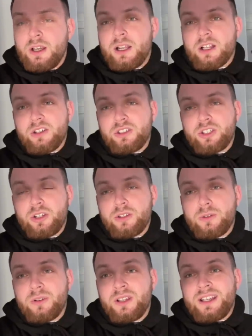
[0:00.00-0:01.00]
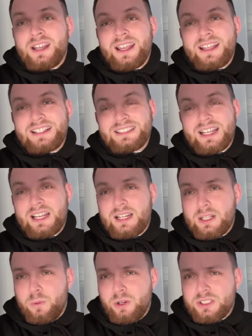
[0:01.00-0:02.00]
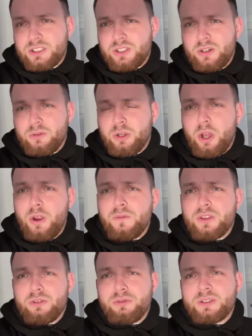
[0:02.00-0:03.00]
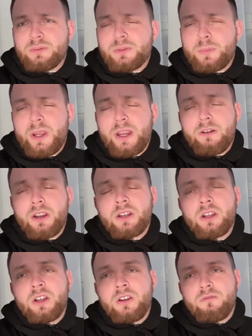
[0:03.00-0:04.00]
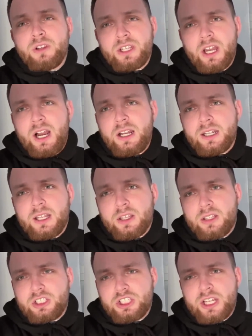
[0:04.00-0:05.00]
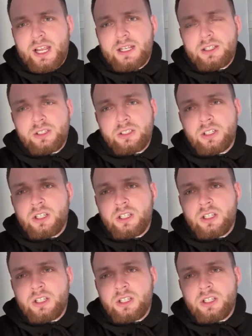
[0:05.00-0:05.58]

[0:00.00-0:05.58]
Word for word: and I'm going to show you exactly what is sold over the Christmas period regarding the challenge.